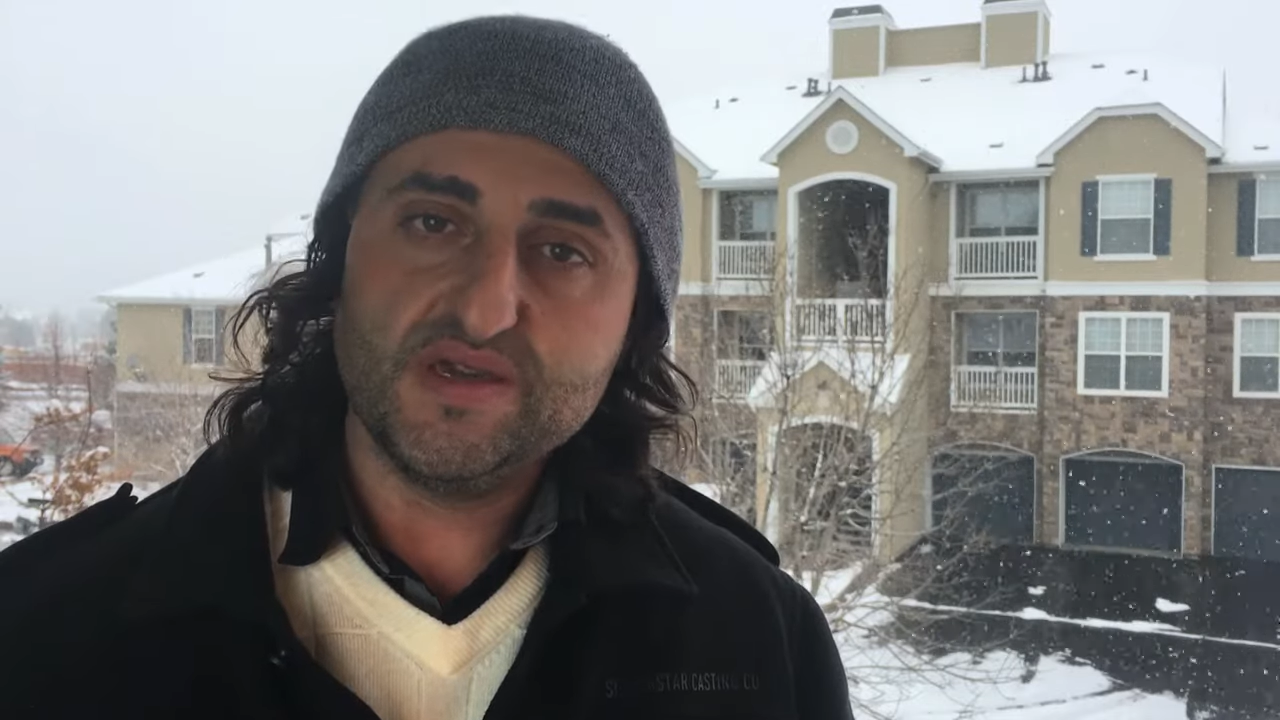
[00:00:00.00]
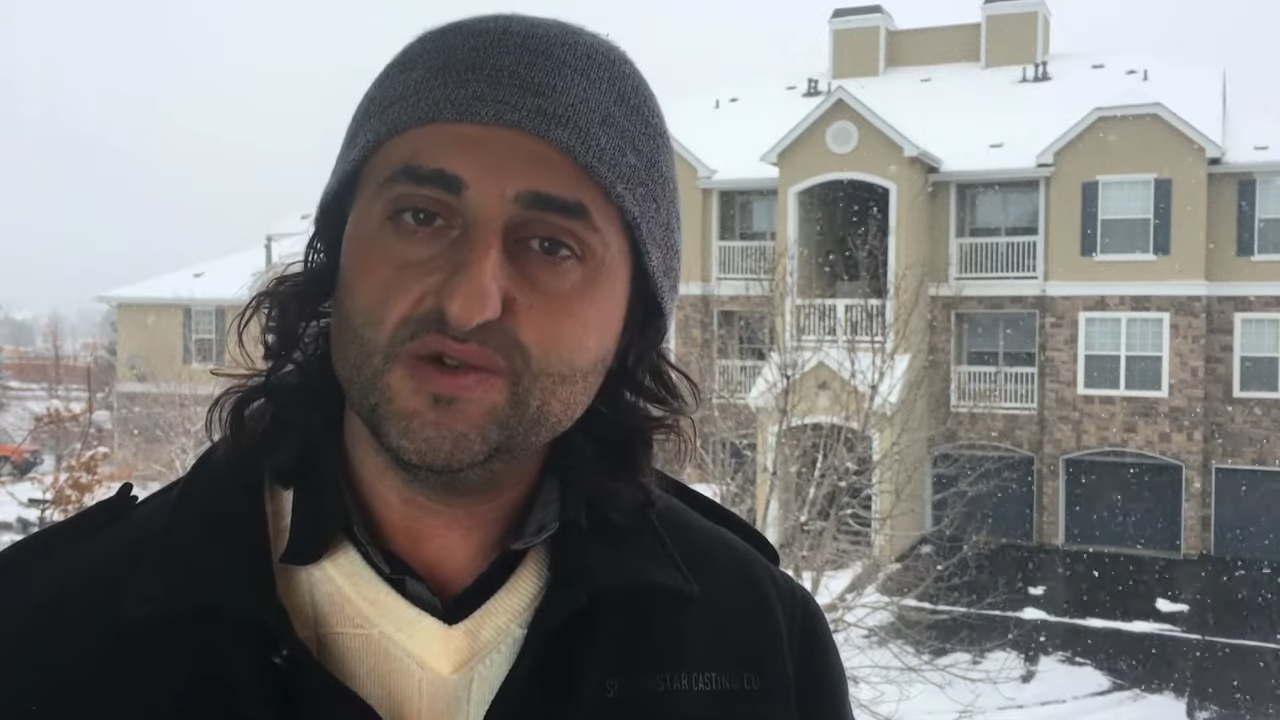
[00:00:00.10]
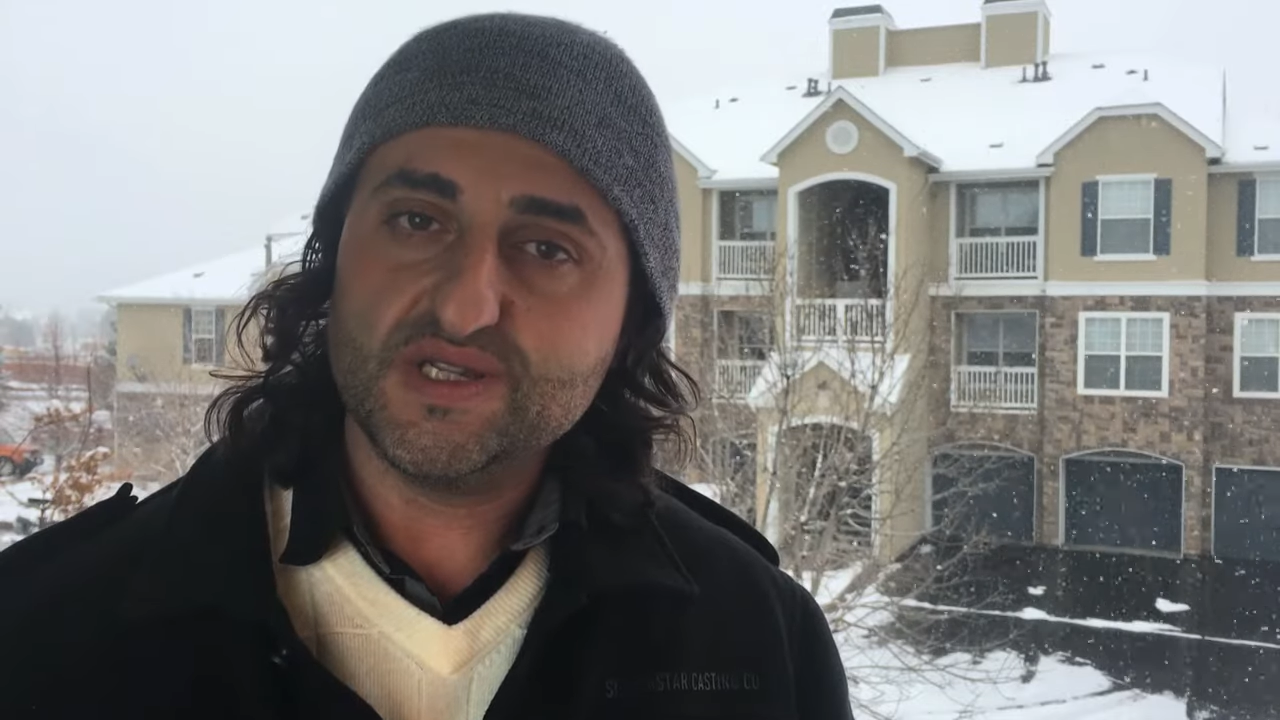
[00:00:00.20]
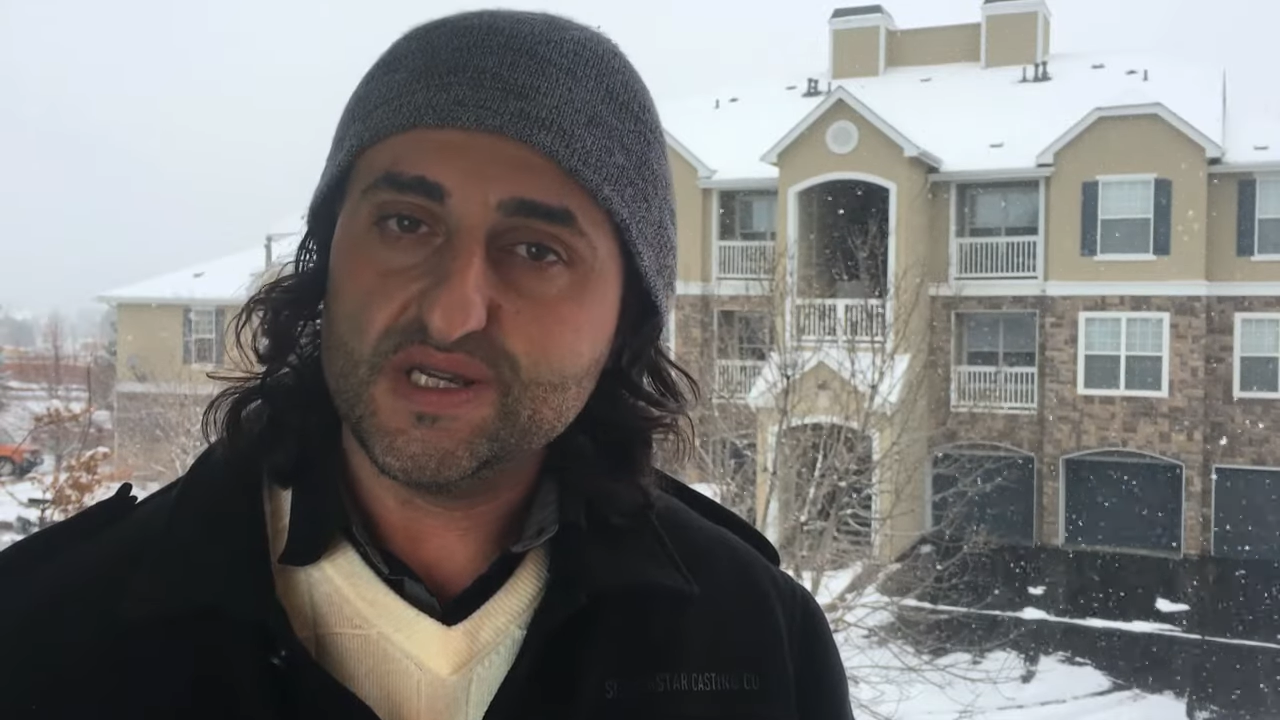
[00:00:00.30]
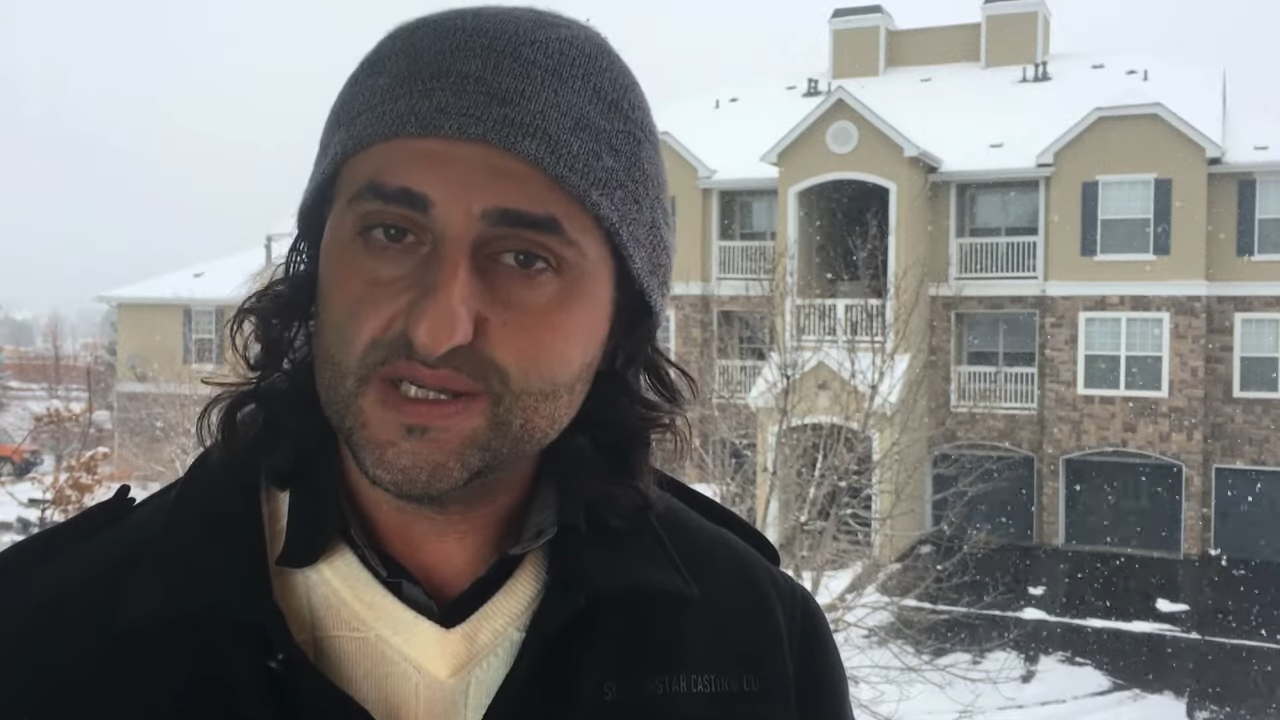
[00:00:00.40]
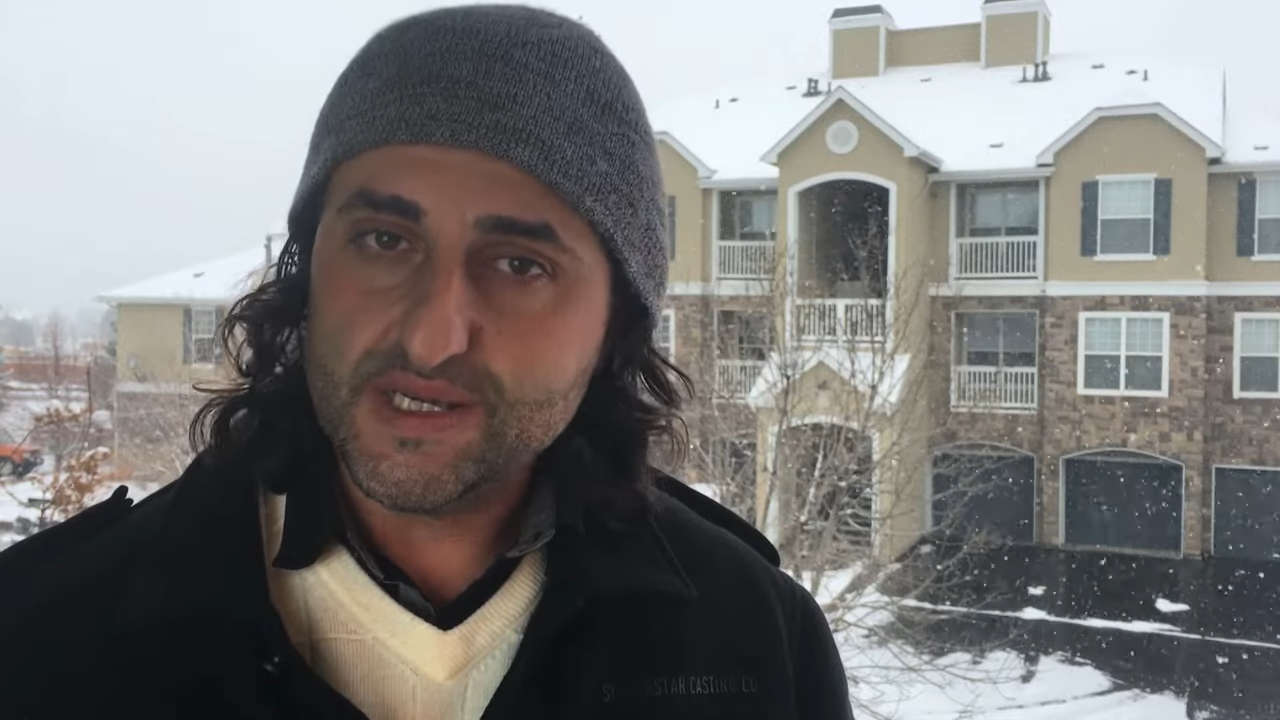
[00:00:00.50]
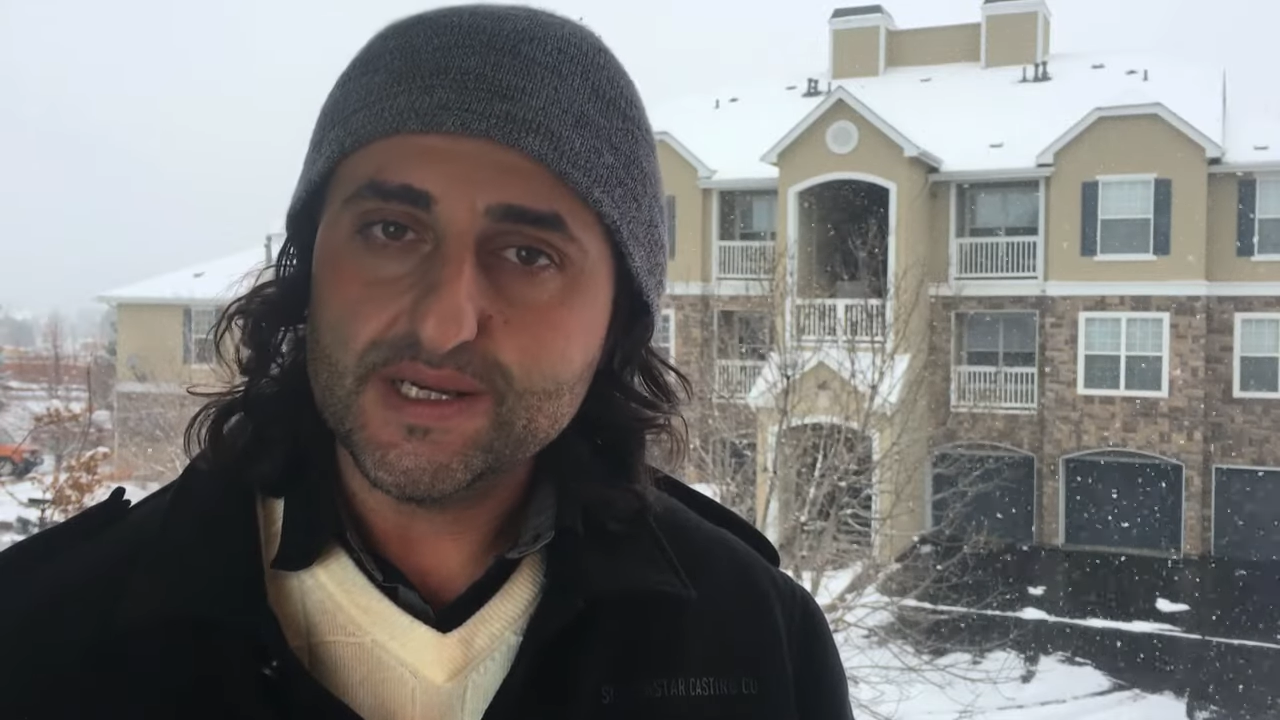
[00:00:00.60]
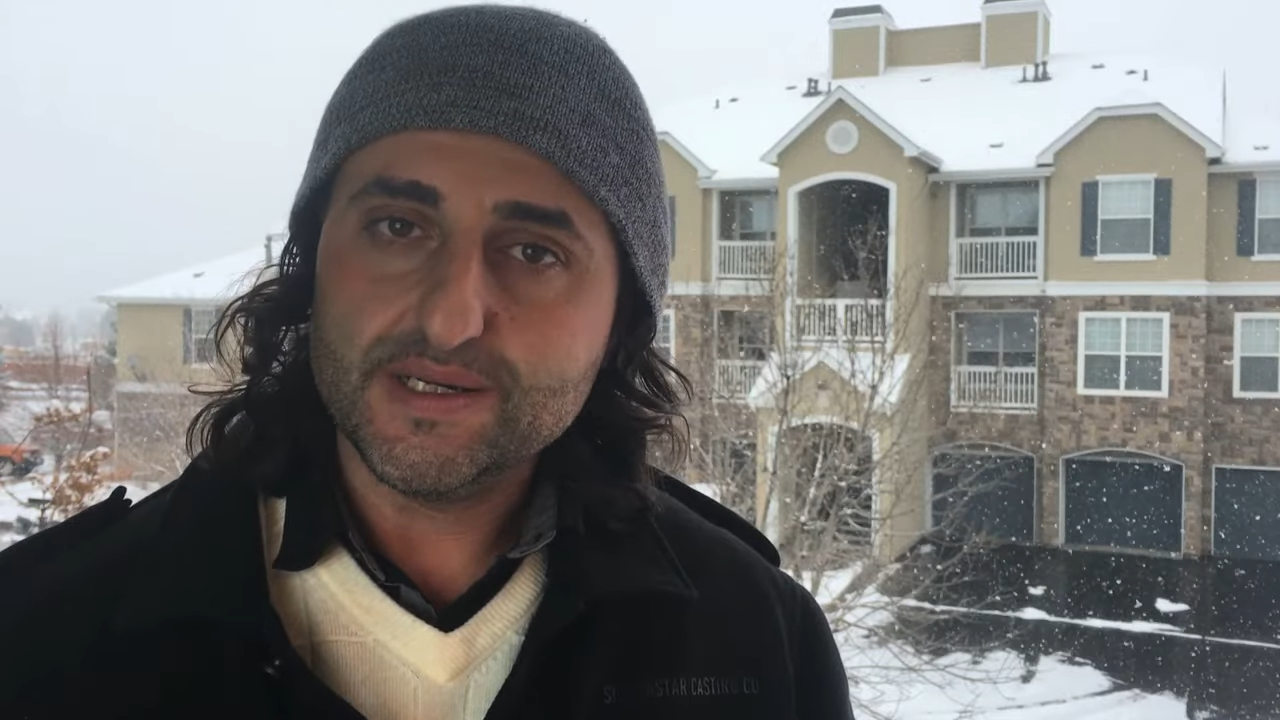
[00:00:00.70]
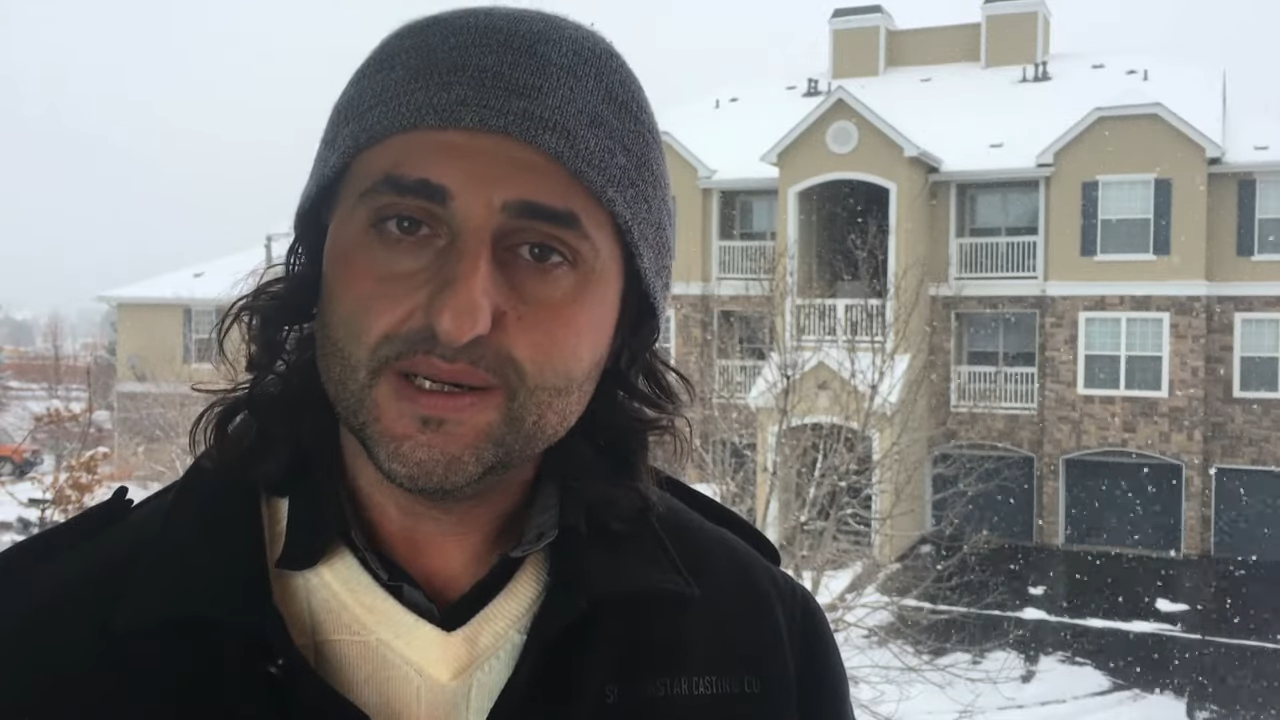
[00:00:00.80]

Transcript: you succeed.